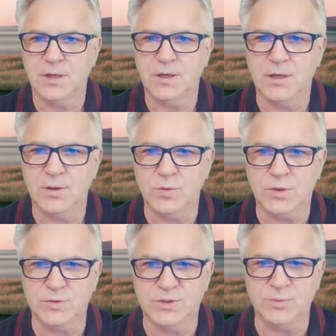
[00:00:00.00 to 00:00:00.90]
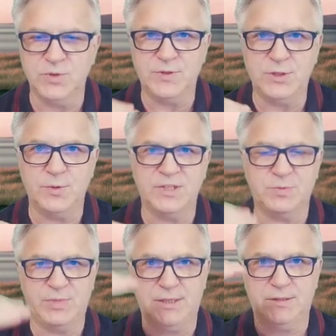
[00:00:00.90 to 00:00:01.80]
uh, we're going to move the
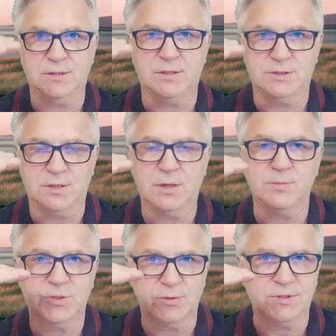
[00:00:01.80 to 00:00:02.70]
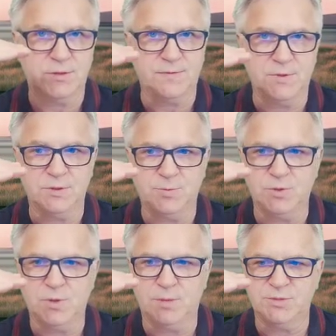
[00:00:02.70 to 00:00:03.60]
USB to the top, so it's the first
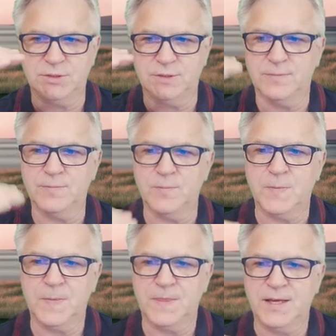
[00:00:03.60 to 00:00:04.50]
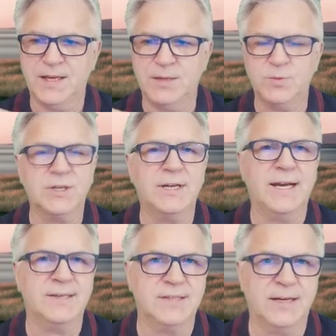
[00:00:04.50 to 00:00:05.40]
boot option. And then we're going
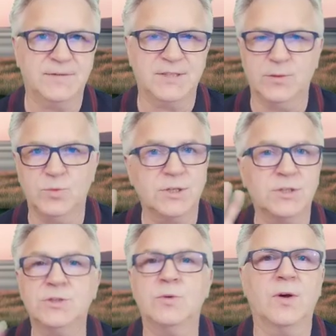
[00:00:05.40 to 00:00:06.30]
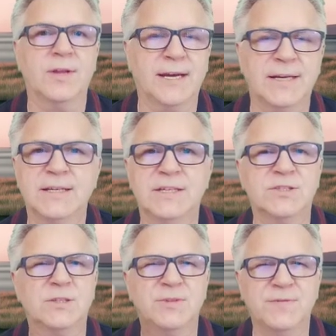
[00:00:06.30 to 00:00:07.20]
to exit F10. We're going to do all that.
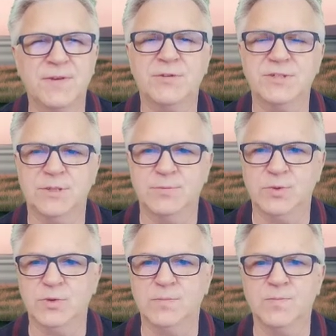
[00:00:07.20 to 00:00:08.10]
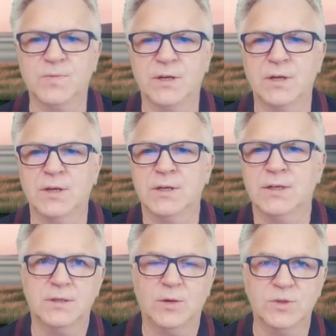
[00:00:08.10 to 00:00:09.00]
It's going to be very simple.
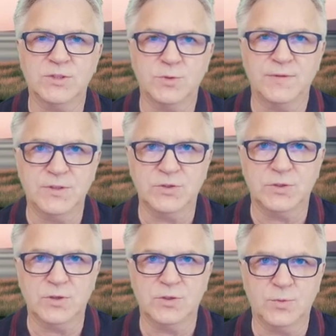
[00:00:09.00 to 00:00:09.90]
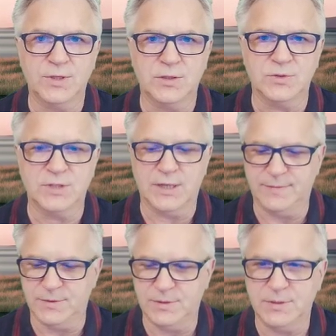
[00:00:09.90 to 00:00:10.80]
Now, once we've installed the Windows
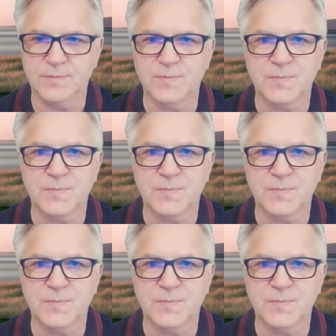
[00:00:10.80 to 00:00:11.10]
11,